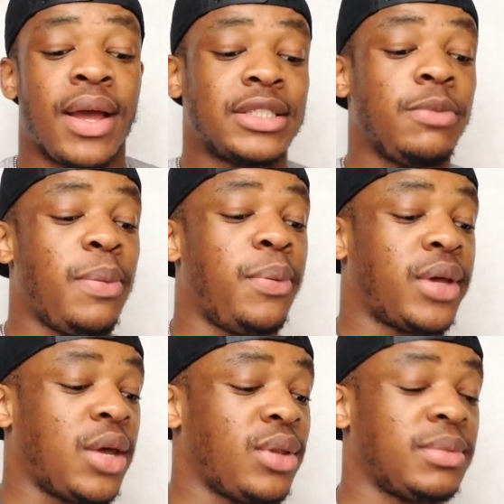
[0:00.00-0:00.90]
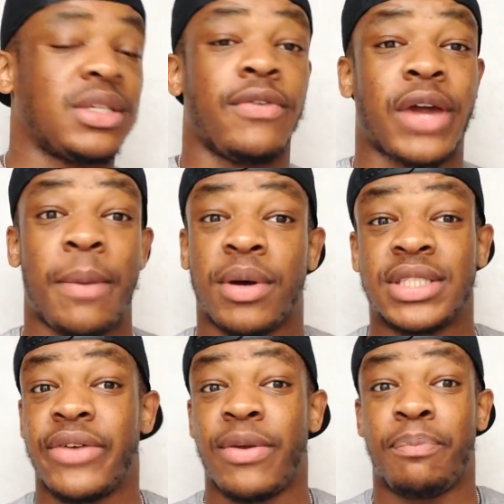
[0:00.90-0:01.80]
And some people kill themselves, okay,
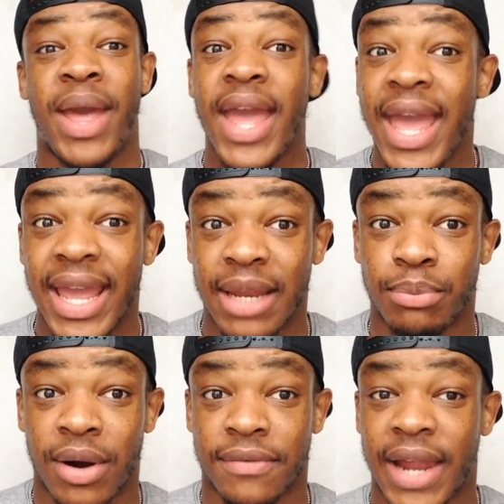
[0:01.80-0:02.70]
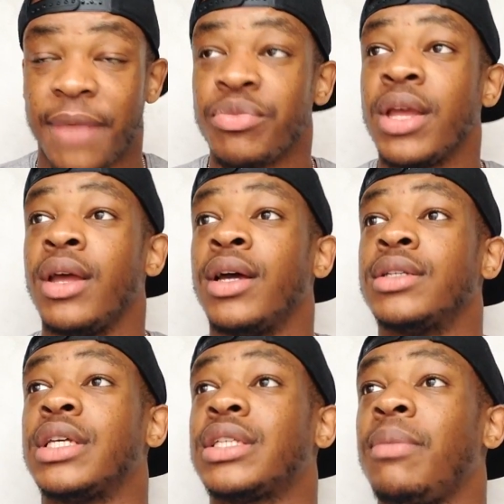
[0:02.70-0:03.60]
because they're in pain, bruv. Like,
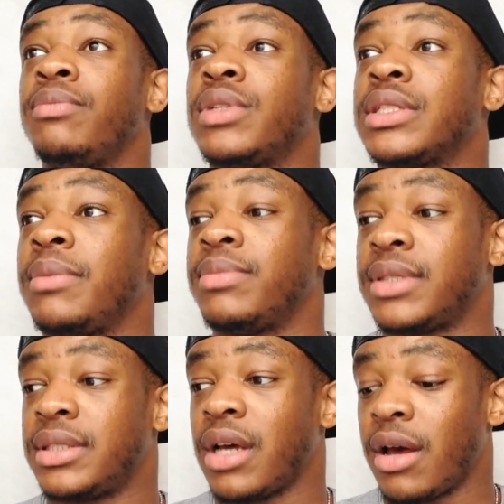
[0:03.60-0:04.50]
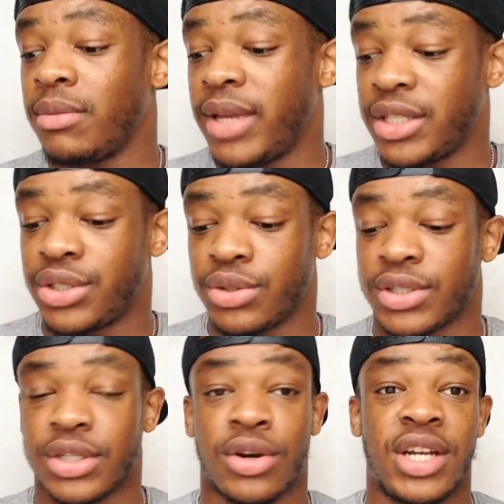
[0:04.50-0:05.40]
there's some there's some um, issues
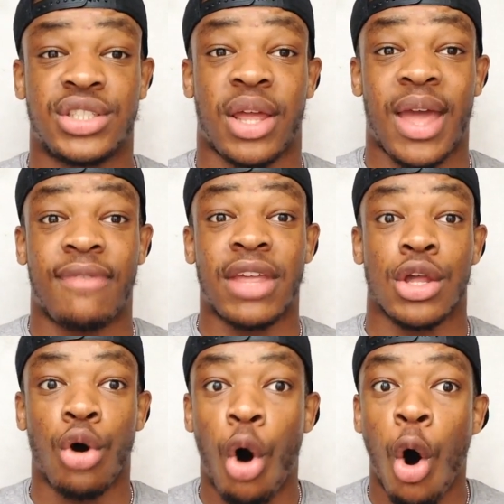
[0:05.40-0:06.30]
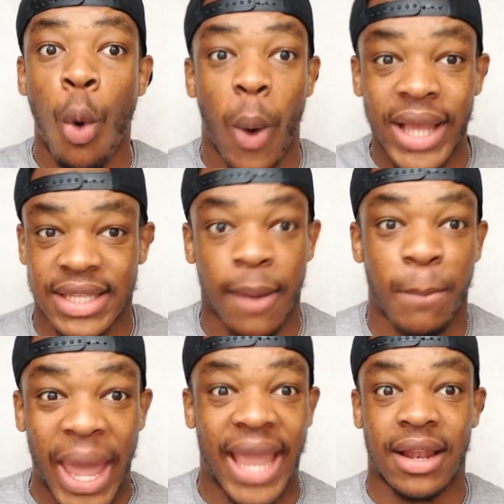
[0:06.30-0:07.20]
or conditions that you have that you're always
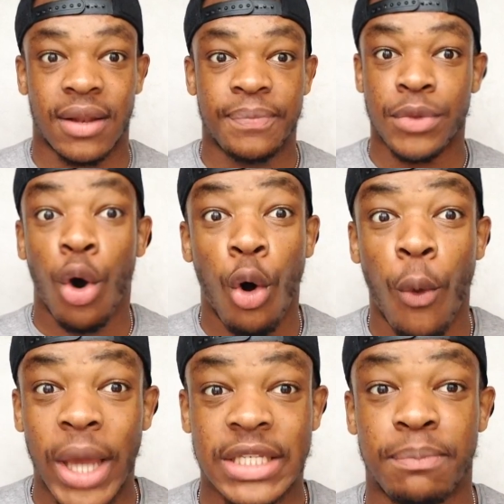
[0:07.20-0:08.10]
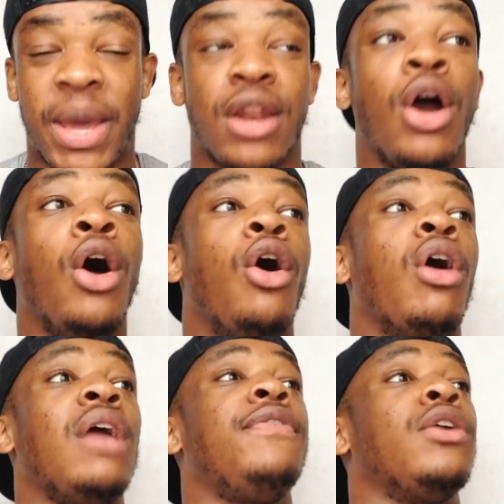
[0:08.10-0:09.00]
in pain, always in pain.
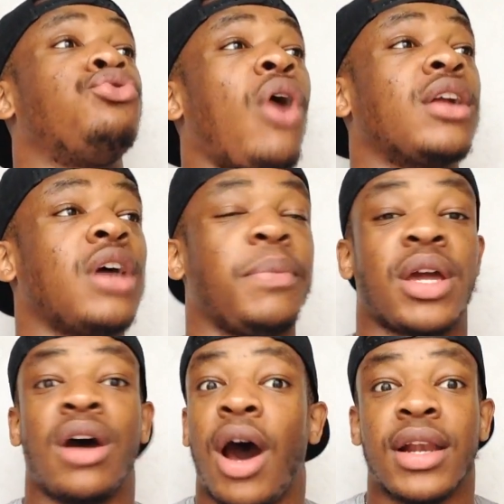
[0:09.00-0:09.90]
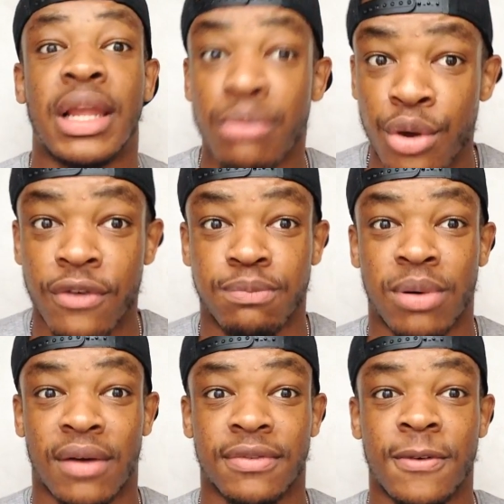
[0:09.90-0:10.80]
Or if you're drugged up, you can hardly move,
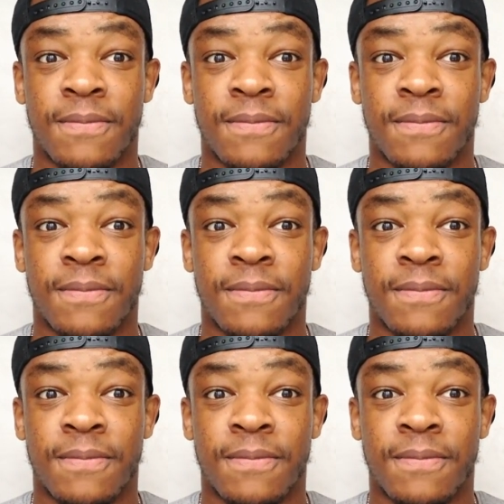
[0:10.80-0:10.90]
bruv.